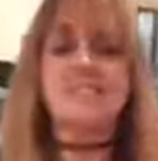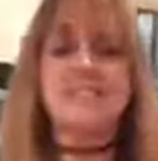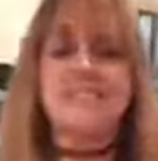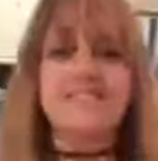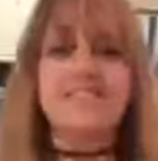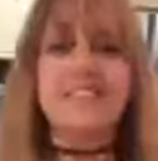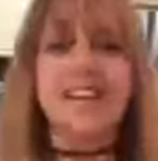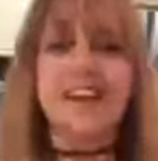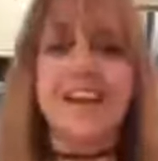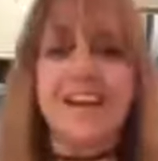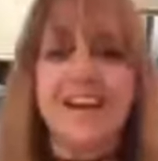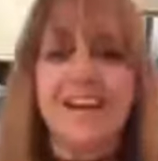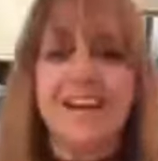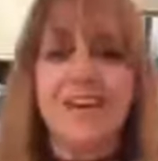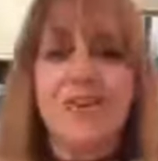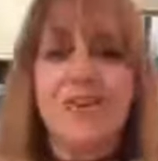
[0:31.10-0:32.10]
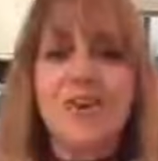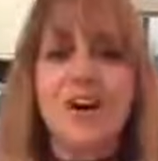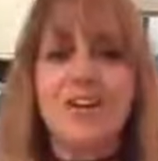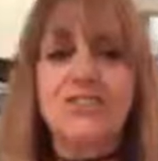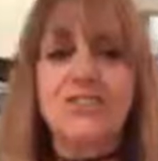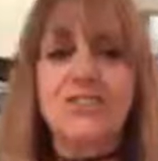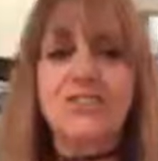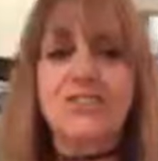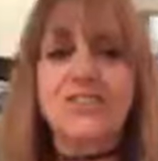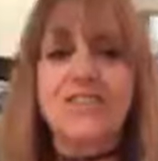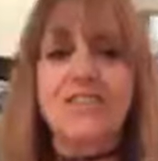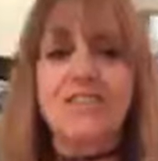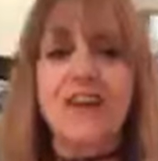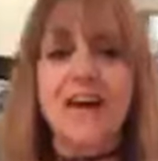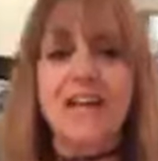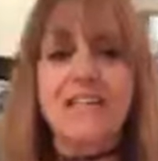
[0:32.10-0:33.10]
Today, uh, you'll see a
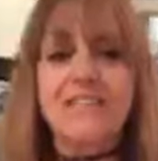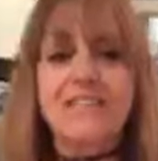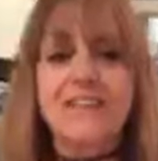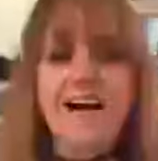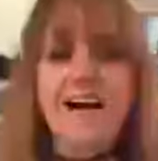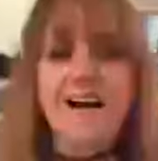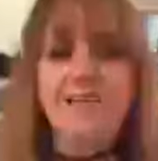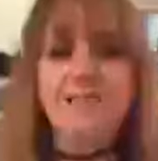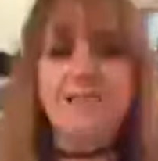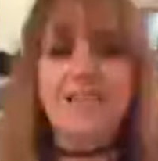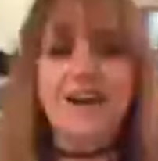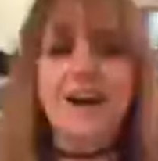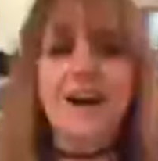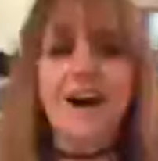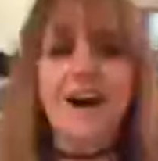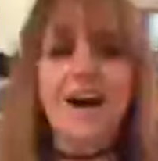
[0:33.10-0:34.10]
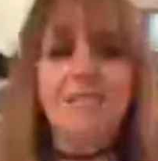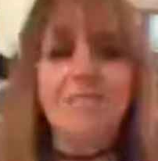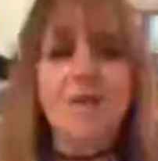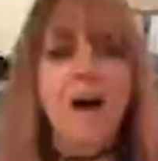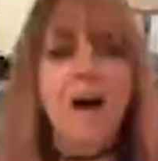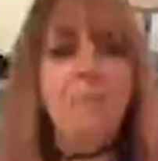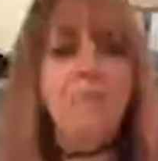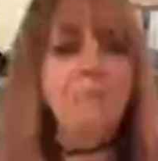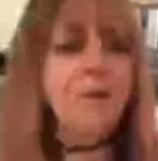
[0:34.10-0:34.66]
lot of times um, up